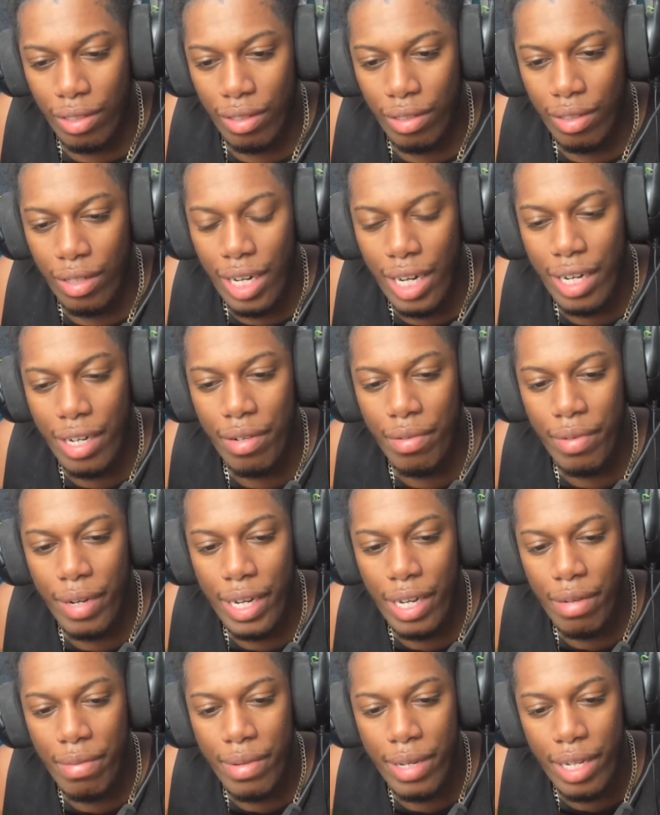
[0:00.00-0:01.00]
Why do you
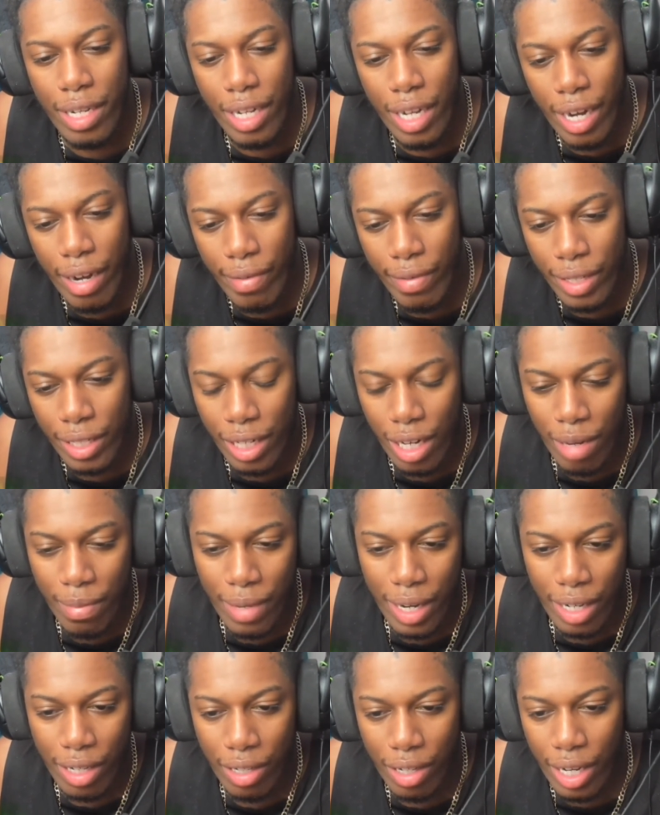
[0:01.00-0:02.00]
wake me every time
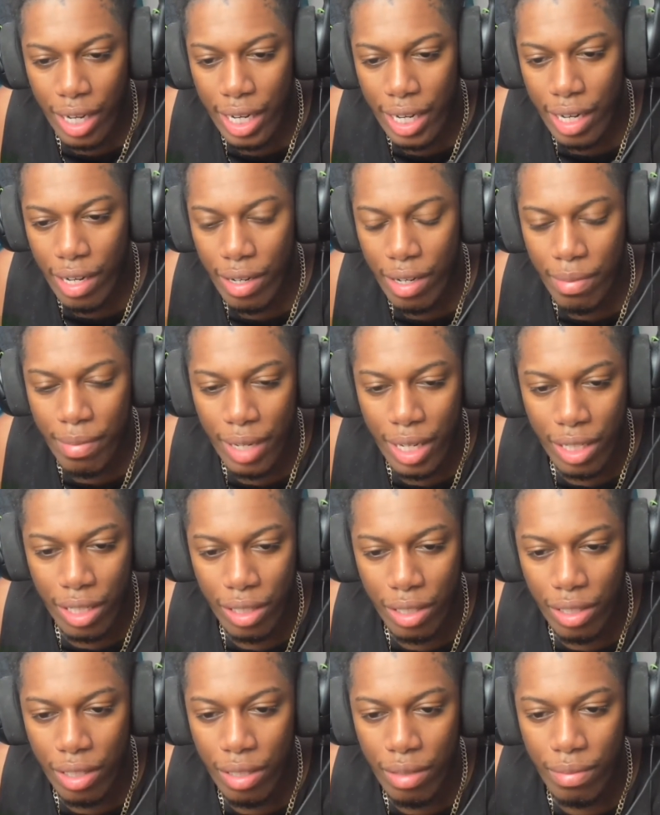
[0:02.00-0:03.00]
I cry out in my
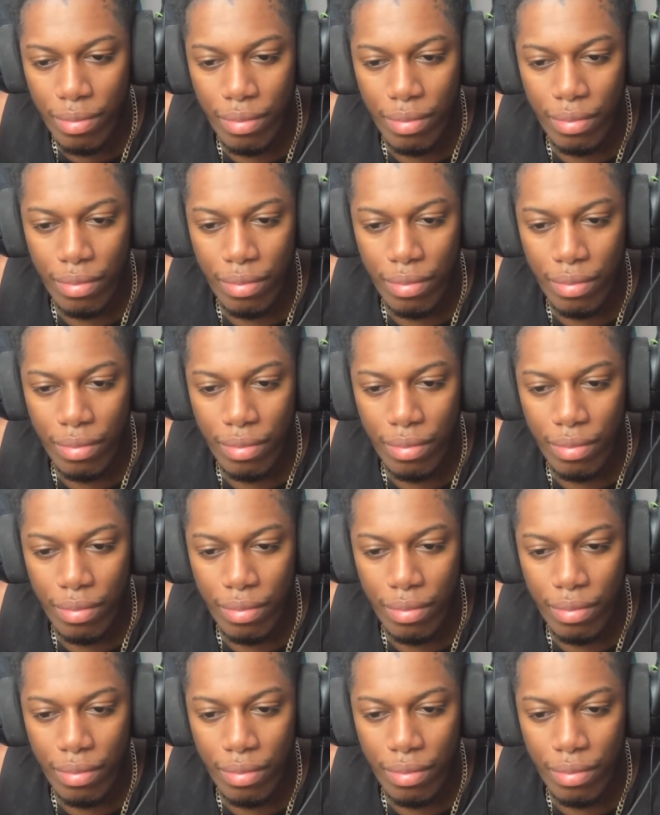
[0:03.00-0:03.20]
sleep?